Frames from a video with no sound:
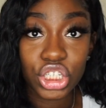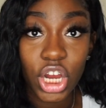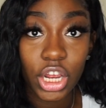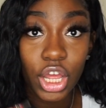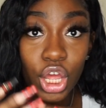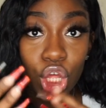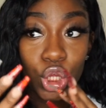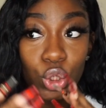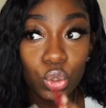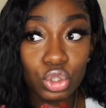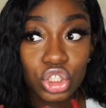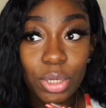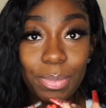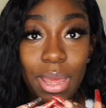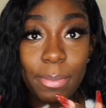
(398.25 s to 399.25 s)
Like, you
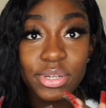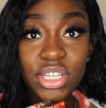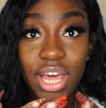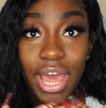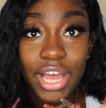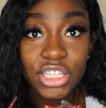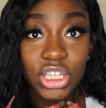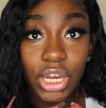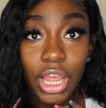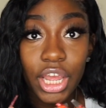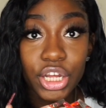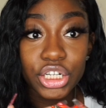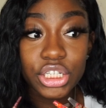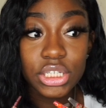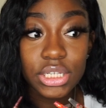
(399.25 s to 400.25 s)
should be able to educate
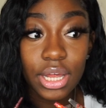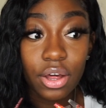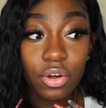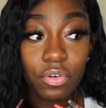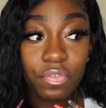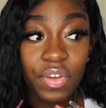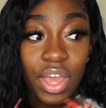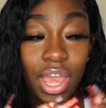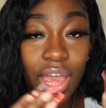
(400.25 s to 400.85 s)
yourself